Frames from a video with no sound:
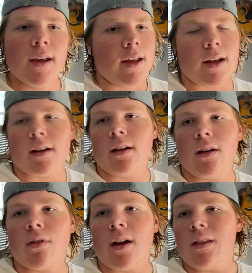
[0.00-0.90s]
And I couldn't
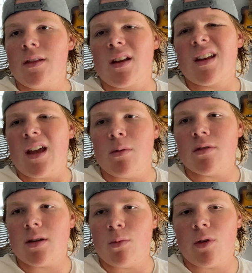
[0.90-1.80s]
try it, and the cable
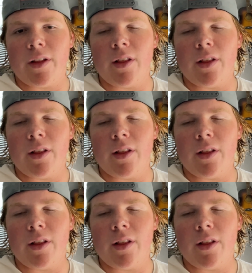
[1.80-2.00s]
seemed really